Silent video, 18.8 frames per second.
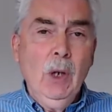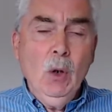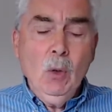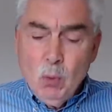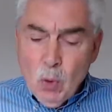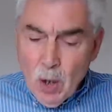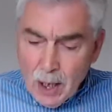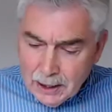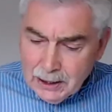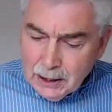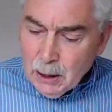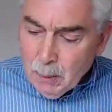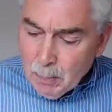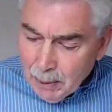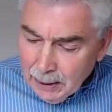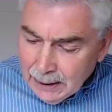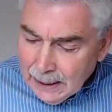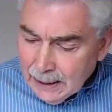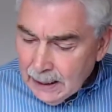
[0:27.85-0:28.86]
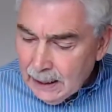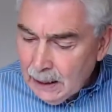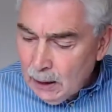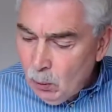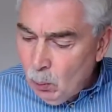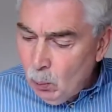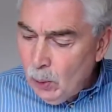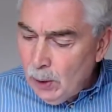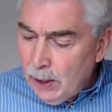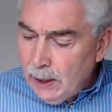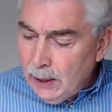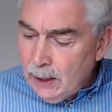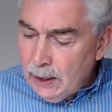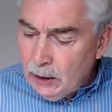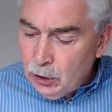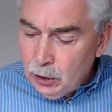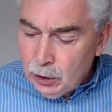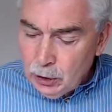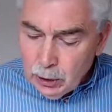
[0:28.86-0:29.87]
Right at the beginning, we
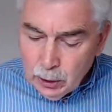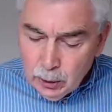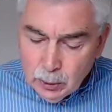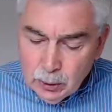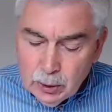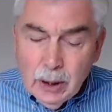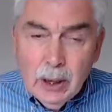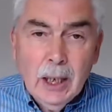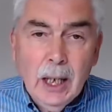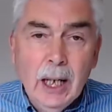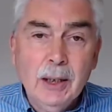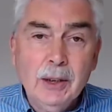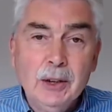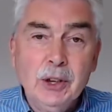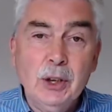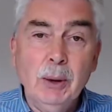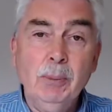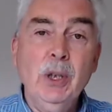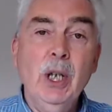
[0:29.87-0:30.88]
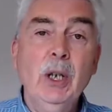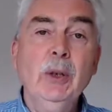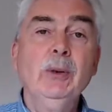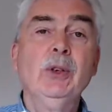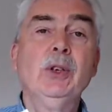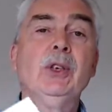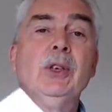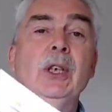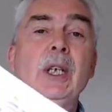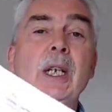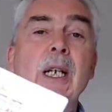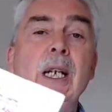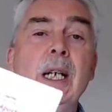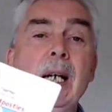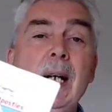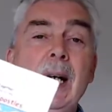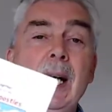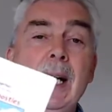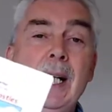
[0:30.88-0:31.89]
issued uh, some notes
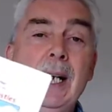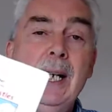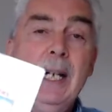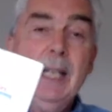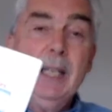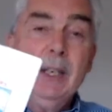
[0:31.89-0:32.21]
uh,